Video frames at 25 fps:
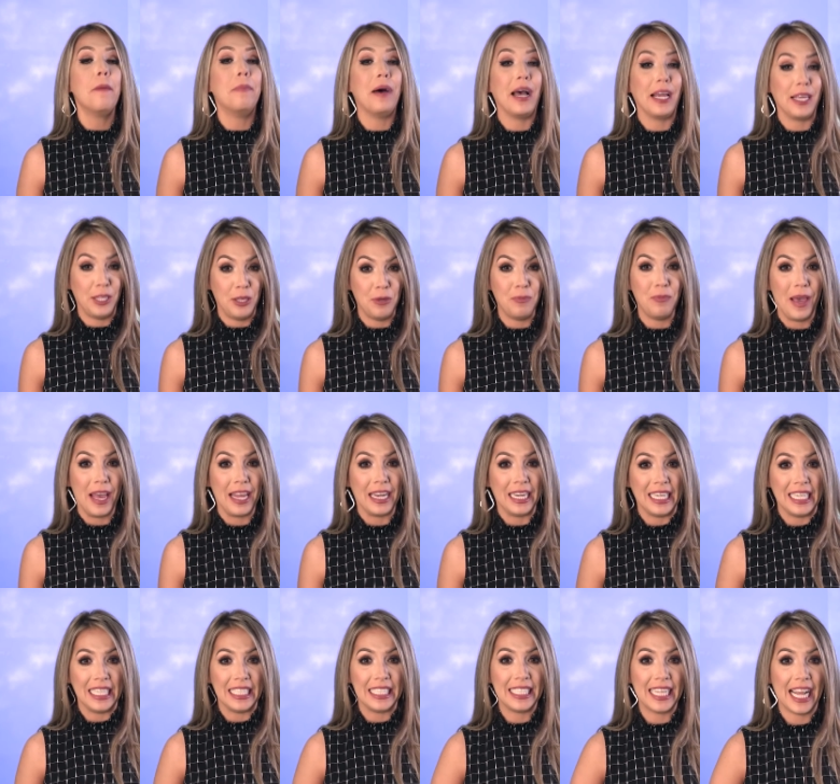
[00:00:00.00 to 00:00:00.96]
by
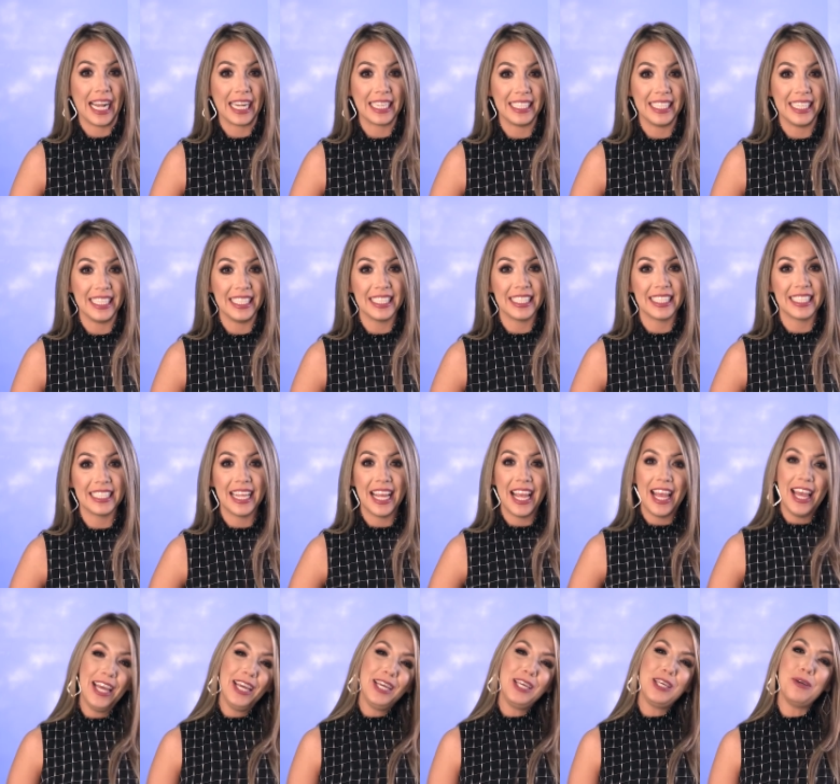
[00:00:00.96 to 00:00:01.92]
Humanities Texas.
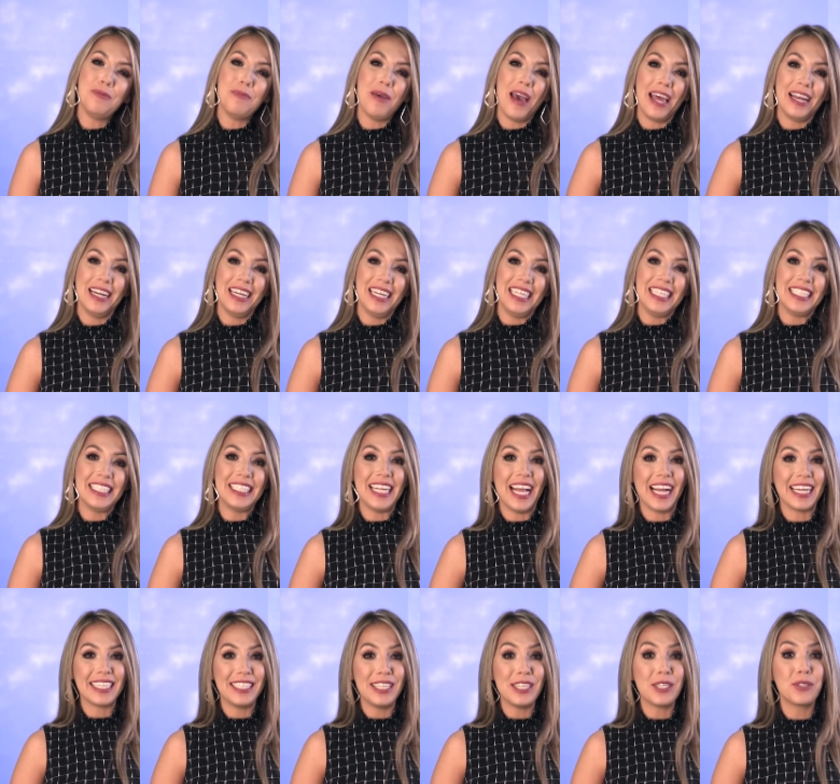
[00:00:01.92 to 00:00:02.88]
Humanities
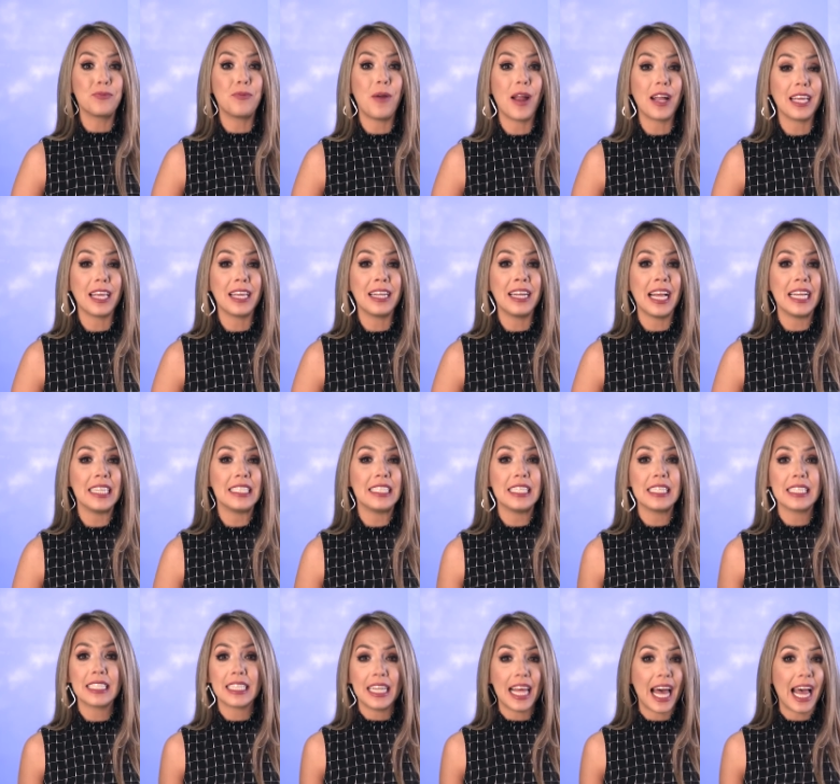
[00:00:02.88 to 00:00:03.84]
Texas
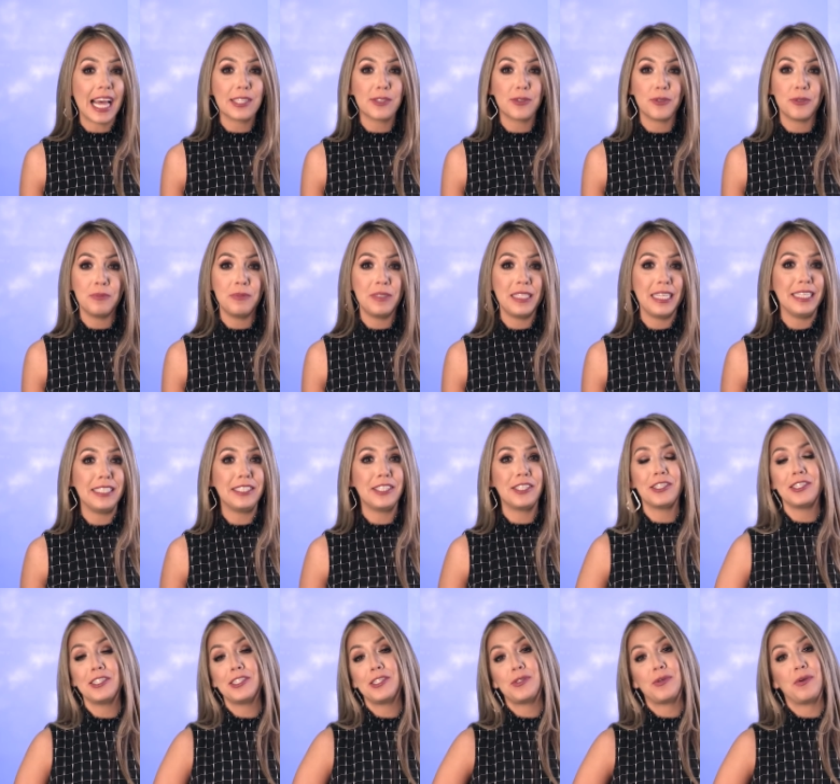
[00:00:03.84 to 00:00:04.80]
recognizes classroom
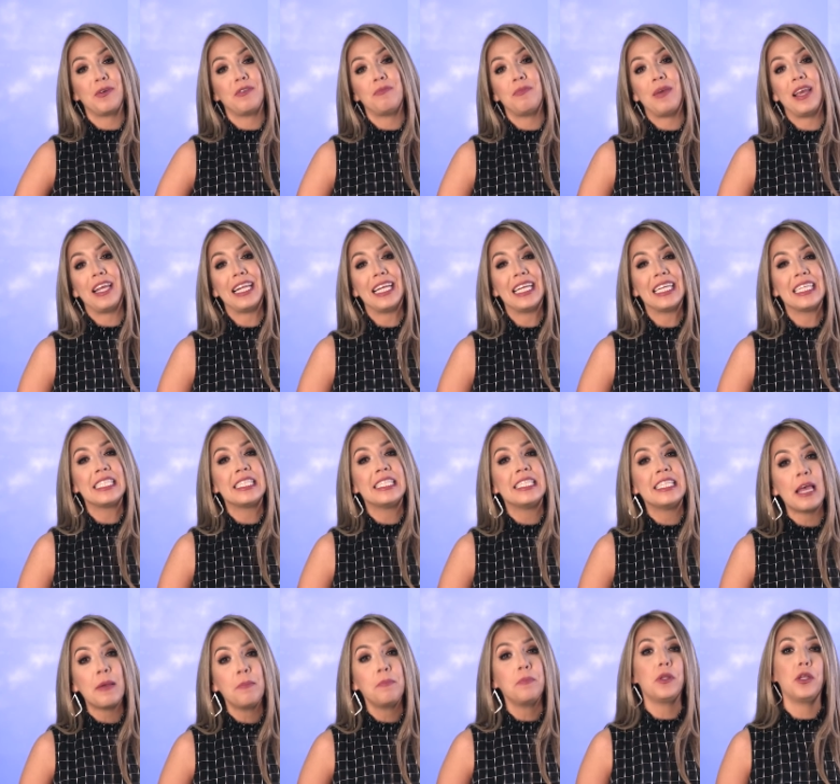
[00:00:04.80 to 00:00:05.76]
teachers who have made
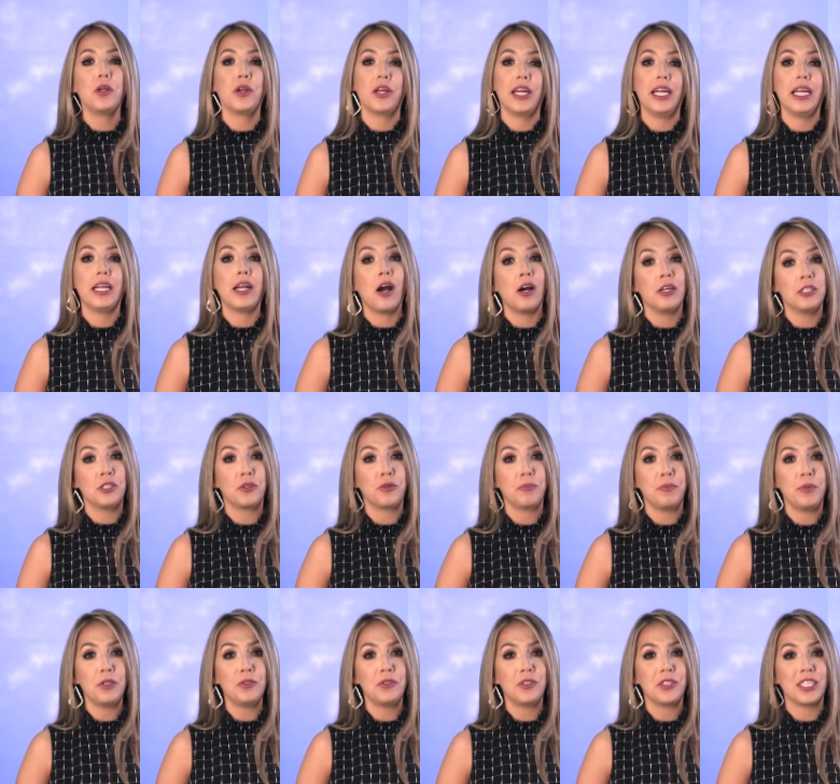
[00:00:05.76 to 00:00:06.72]
exemplary
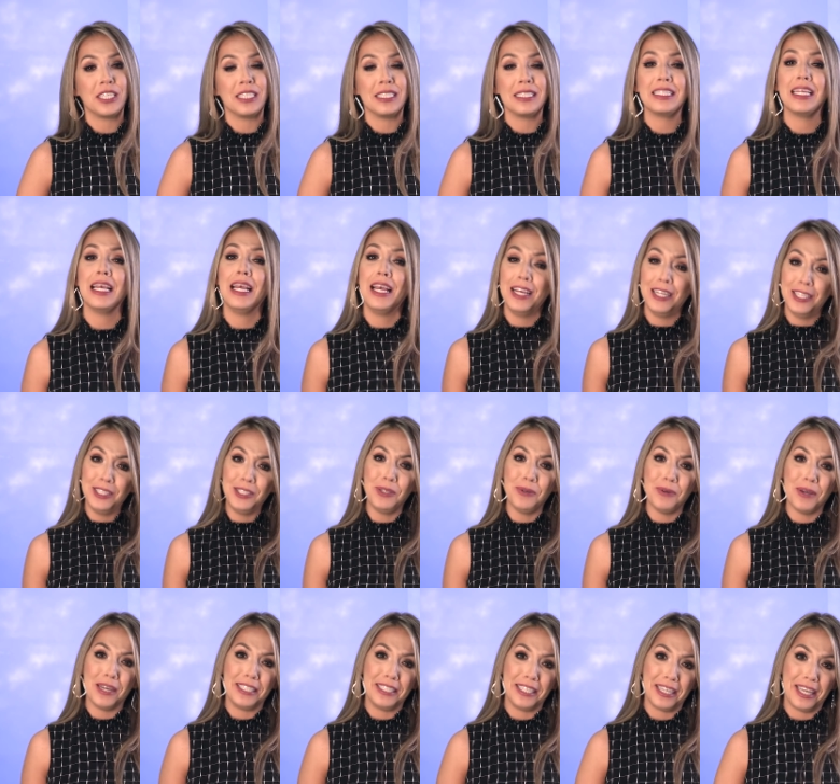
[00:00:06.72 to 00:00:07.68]
contributions
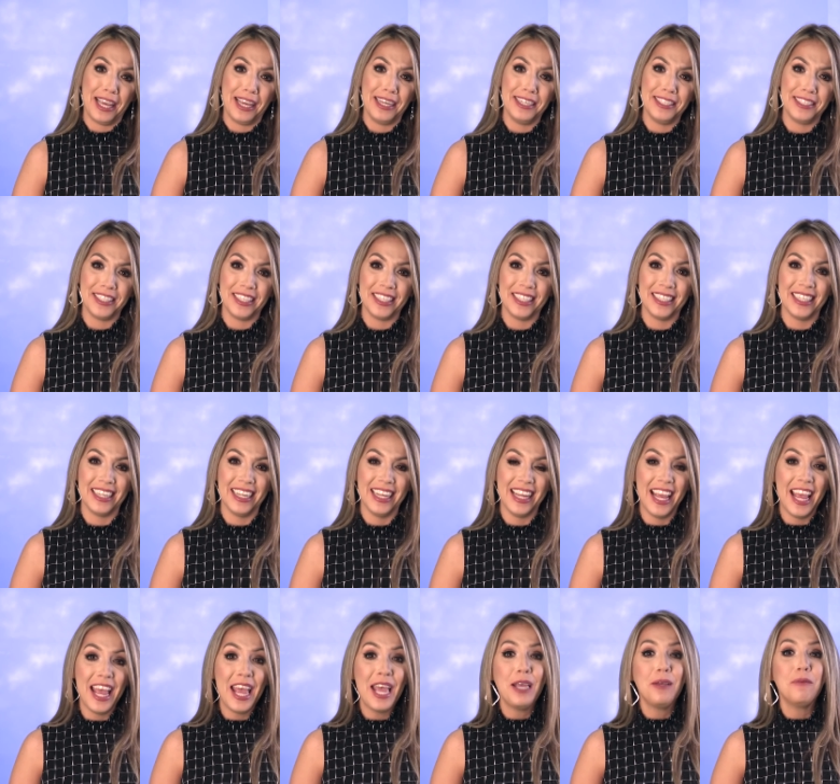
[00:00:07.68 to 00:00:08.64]
to education.
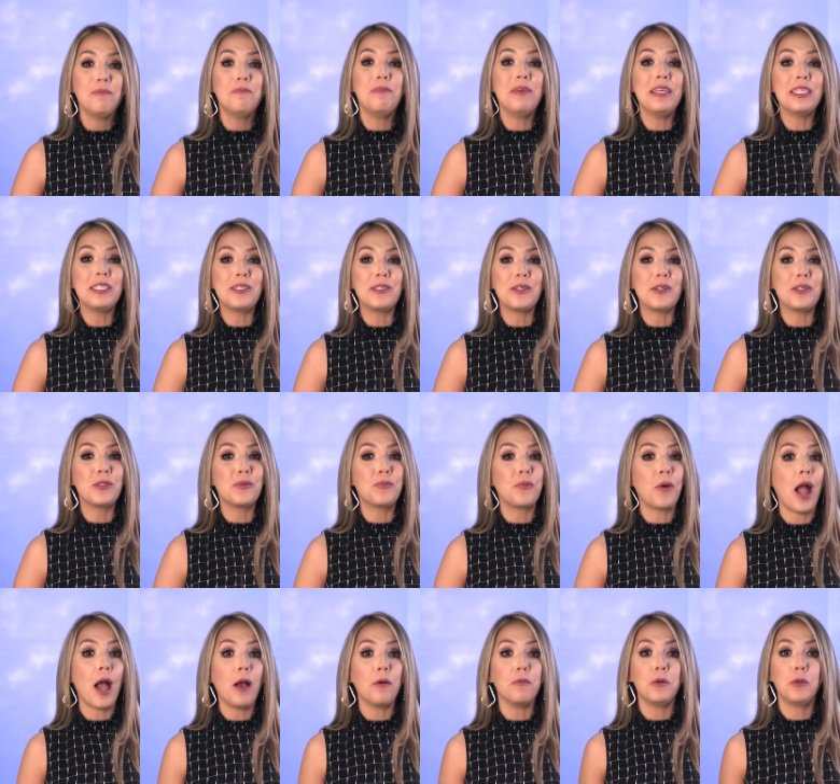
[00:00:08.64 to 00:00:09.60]
Mr.
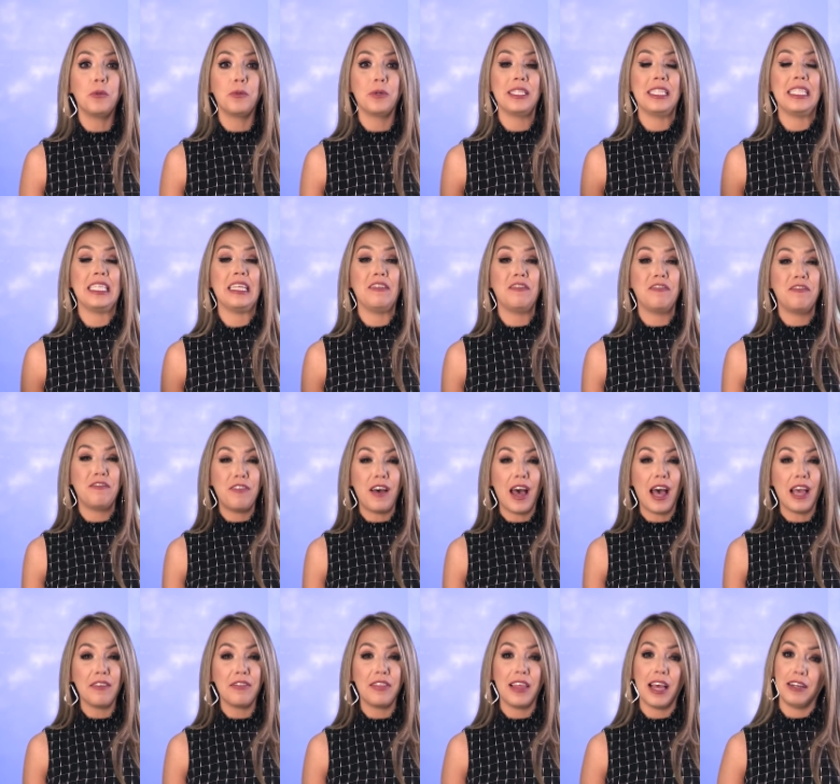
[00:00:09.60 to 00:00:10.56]
Sprott will receive
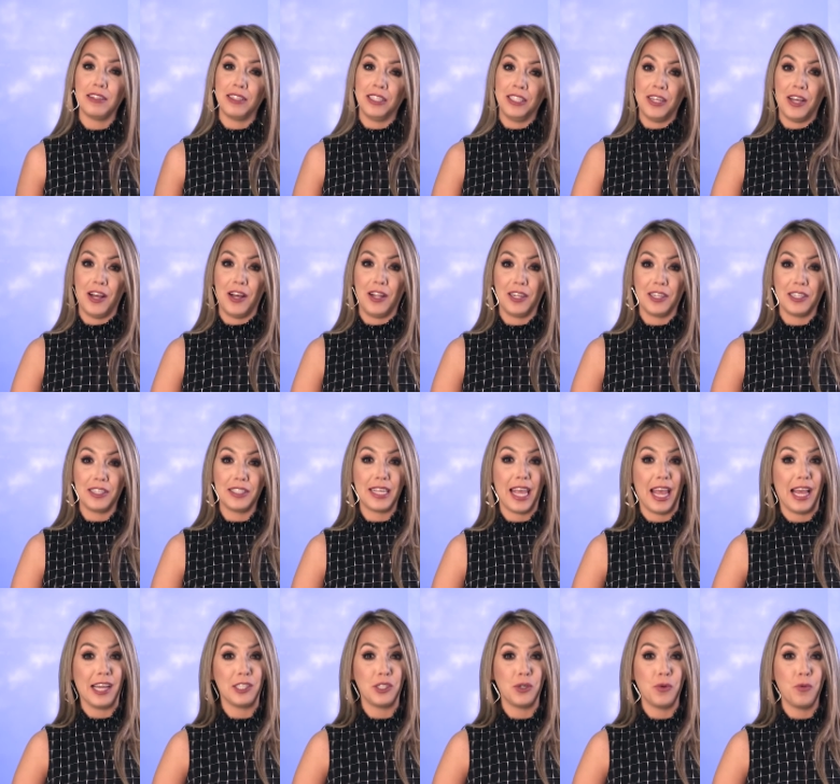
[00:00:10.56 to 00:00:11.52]
$5,000
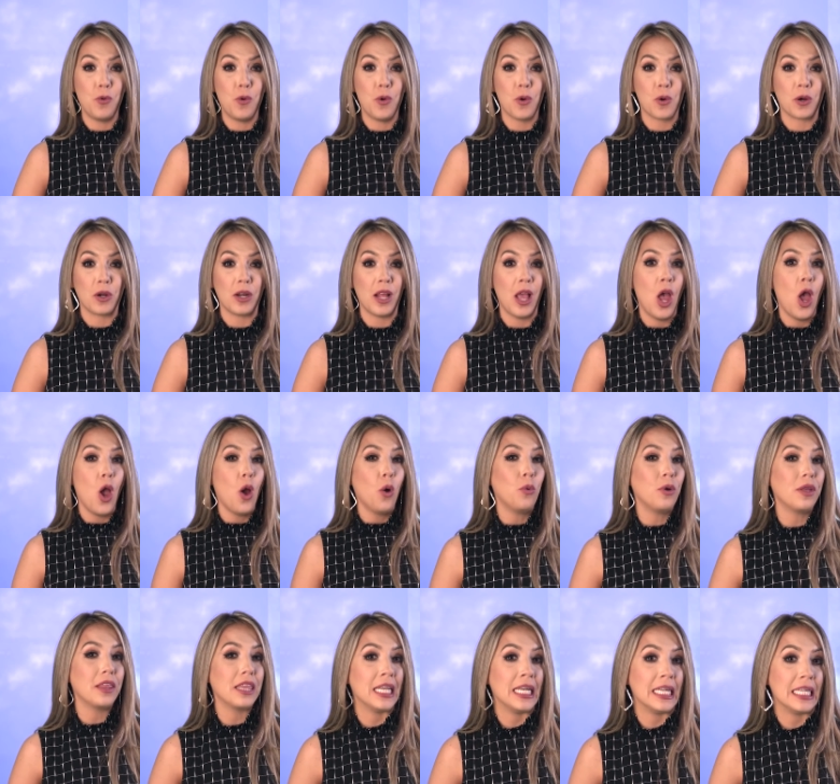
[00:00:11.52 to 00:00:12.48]
cash award
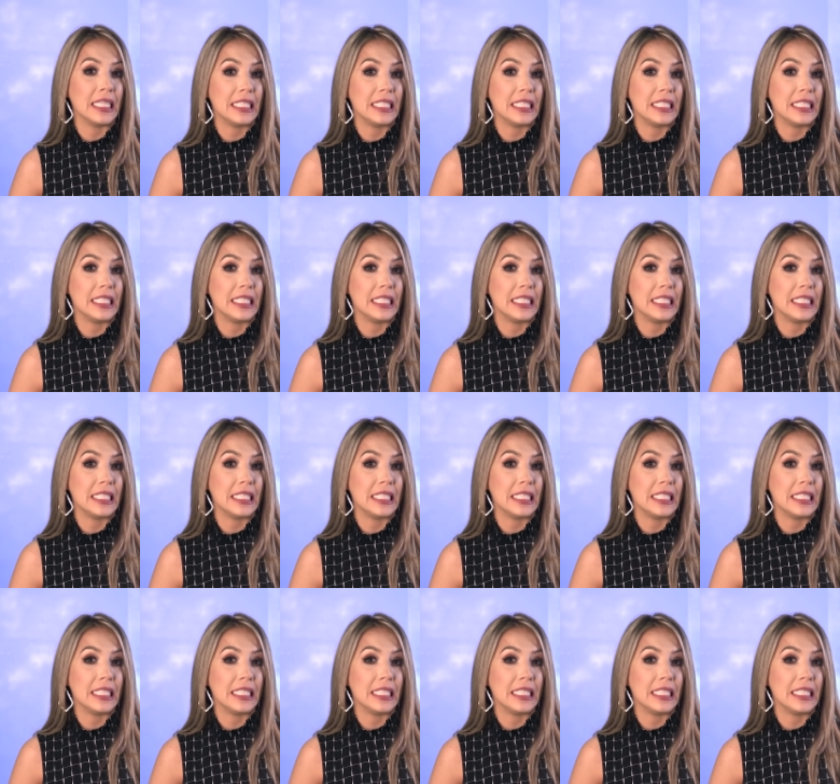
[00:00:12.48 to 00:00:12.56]
with an